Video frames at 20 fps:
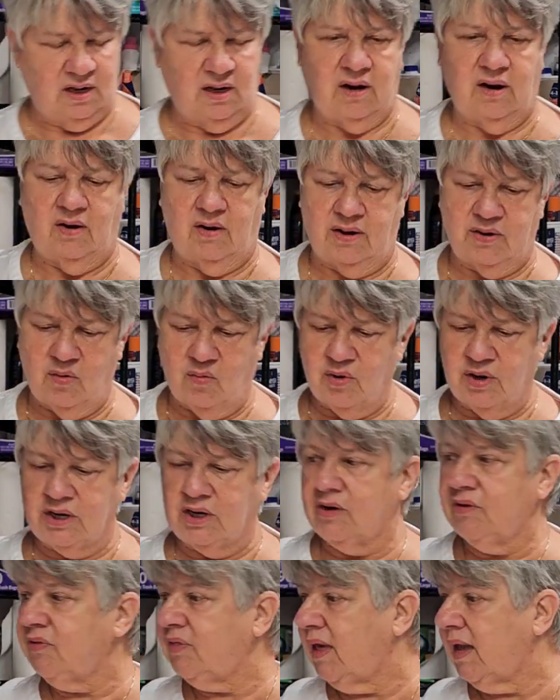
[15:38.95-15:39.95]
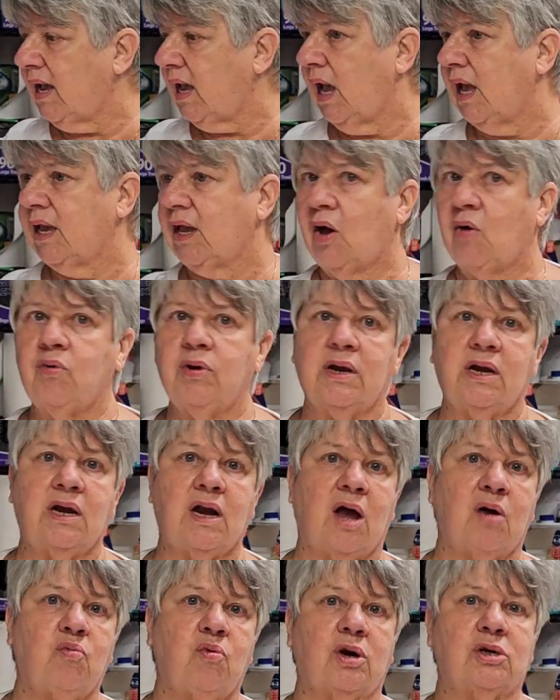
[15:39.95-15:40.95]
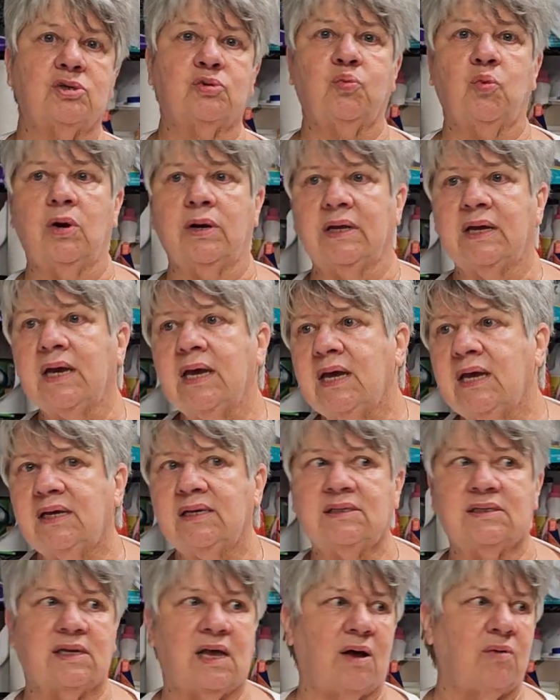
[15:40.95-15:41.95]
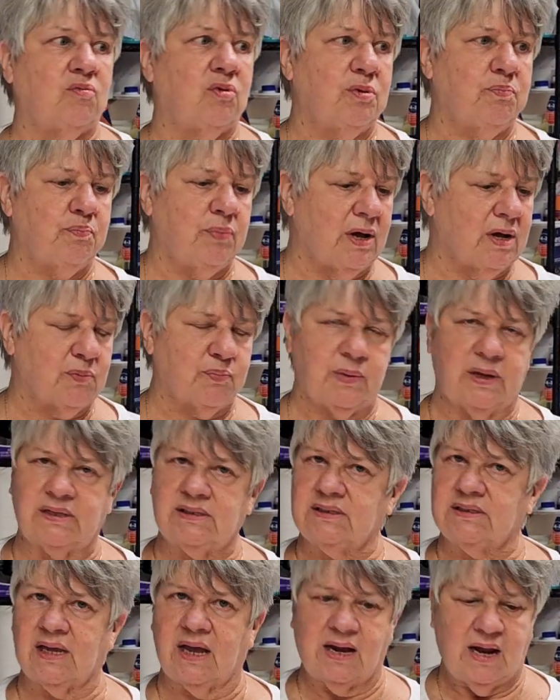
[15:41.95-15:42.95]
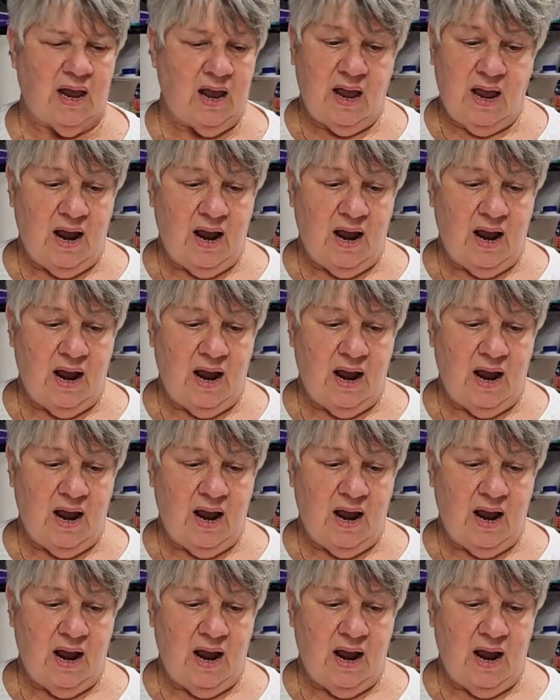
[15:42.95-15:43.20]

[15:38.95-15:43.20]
You know, I don't want you to think I go in and I wash one king set, one bunk bed set.